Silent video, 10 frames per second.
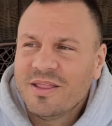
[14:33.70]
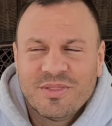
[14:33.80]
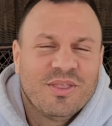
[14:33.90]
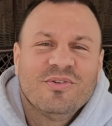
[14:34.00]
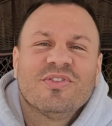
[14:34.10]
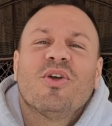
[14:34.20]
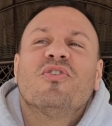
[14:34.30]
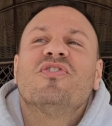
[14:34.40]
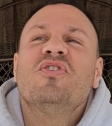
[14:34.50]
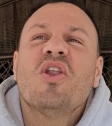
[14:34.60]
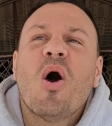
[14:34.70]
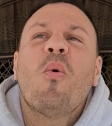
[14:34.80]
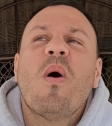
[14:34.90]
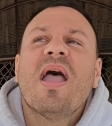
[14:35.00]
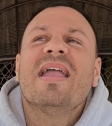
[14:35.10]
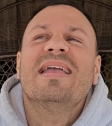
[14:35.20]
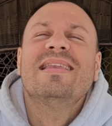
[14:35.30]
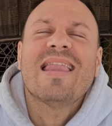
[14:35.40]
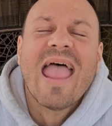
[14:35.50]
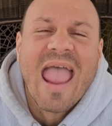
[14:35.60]
there's there's no way
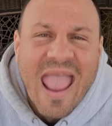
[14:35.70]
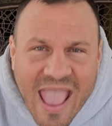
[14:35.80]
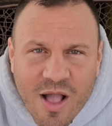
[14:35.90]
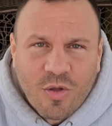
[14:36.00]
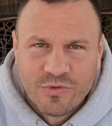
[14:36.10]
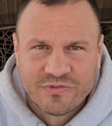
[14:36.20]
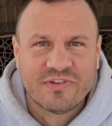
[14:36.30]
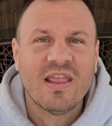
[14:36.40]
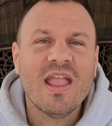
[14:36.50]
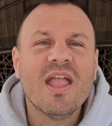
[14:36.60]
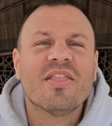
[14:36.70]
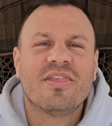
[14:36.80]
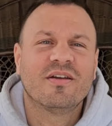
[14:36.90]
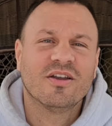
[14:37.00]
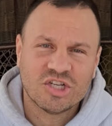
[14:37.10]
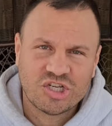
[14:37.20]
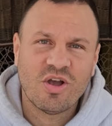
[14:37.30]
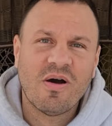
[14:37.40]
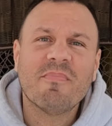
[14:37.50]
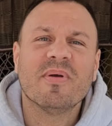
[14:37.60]
in hell's they're going to
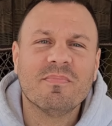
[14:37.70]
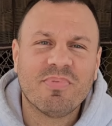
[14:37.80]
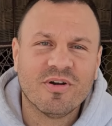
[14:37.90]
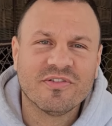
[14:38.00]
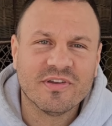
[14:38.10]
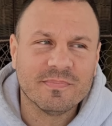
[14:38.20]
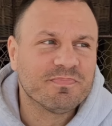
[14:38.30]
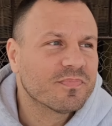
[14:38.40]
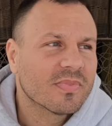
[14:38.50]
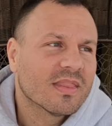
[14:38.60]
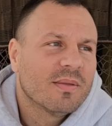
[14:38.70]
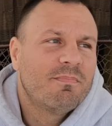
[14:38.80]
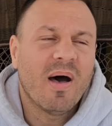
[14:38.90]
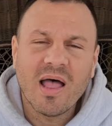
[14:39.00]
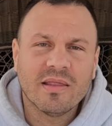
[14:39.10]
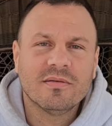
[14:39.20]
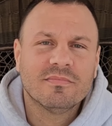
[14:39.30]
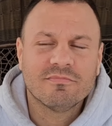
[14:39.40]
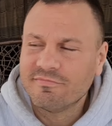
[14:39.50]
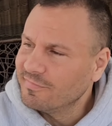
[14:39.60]
show up in person. But
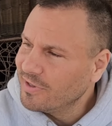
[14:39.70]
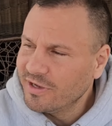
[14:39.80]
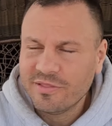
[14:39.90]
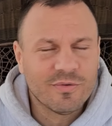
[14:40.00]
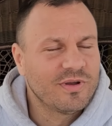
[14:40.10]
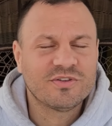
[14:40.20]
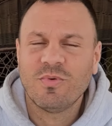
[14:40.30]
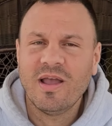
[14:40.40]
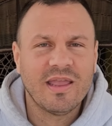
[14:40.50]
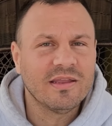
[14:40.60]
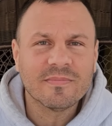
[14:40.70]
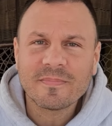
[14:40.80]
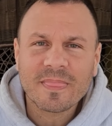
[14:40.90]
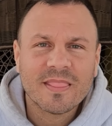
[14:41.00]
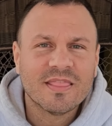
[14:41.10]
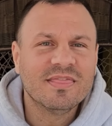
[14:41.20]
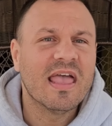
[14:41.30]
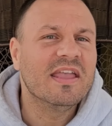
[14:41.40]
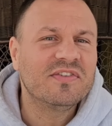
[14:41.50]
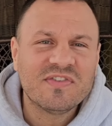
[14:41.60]
either which way,
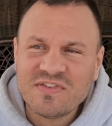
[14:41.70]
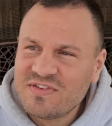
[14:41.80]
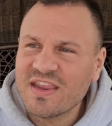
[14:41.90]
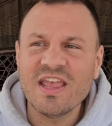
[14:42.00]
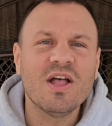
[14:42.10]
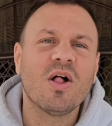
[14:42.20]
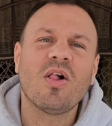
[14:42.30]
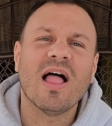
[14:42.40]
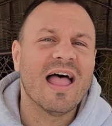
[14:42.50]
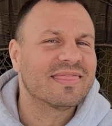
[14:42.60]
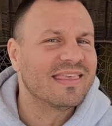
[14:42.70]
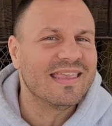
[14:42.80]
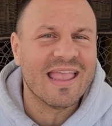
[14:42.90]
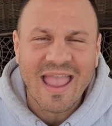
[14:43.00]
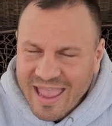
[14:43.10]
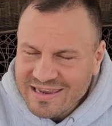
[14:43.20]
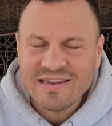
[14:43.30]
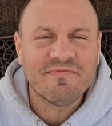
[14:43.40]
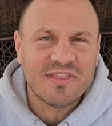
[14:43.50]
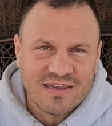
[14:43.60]
they still at the end
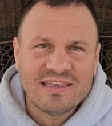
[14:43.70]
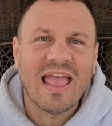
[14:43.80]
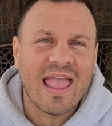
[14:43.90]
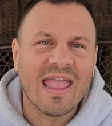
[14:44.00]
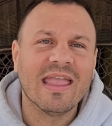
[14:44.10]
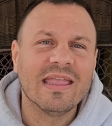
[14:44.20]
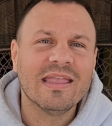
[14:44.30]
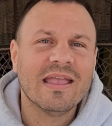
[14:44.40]
of the day